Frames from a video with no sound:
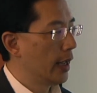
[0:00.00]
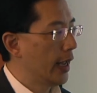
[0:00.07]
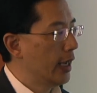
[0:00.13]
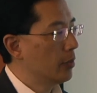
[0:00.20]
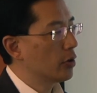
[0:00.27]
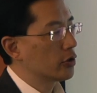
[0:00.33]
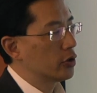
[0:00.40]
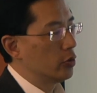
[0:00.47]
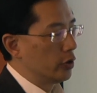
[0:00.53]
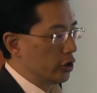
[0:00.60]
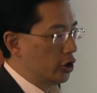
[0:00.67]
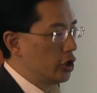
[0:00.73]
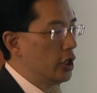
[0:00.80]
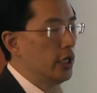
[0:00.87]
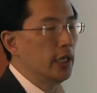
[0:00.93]
able to
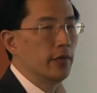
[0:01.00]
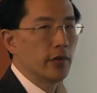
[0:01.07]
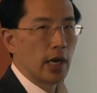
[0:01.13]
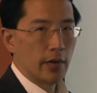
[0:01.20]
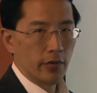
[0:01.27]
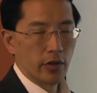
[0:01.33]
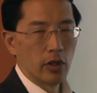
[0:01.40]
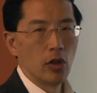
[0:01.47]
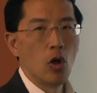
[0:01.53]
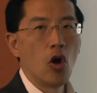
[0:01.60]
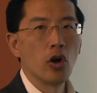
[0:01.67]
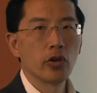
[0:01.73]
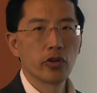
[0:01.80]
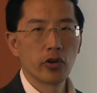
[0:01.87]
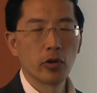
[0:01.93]
achieve kind of the
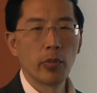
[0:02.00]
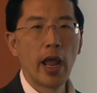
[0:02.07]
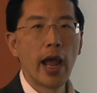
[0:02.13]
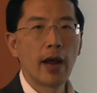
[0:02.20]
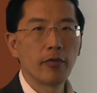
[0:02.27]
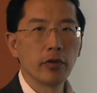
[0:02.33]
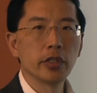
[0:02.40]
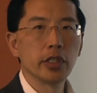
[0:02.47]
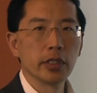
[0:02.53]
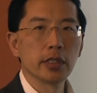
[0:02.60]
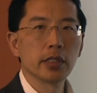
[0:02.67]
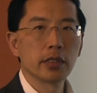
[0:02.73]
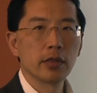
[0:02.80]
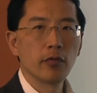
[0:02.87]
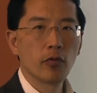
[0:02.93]
long-term
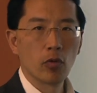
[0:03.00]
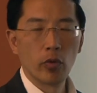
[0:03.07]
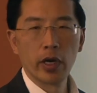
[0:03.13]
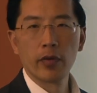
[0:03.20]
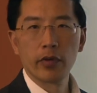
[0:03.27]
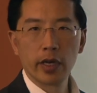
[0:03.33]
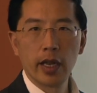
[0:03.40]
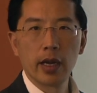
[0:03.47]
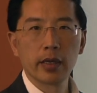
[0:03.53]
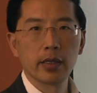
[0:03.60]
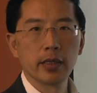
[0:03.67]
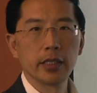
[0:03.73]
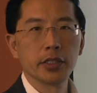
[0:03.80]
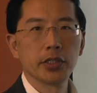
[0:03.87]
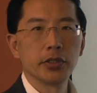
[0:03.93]
averages for whatever
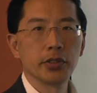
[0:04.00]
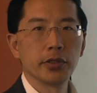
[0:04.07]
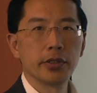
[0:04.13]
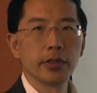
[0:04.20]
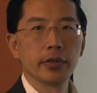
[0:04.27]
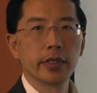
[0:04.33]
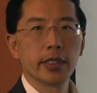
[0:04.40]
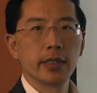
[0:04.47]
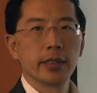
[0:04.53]
calculations you're doing.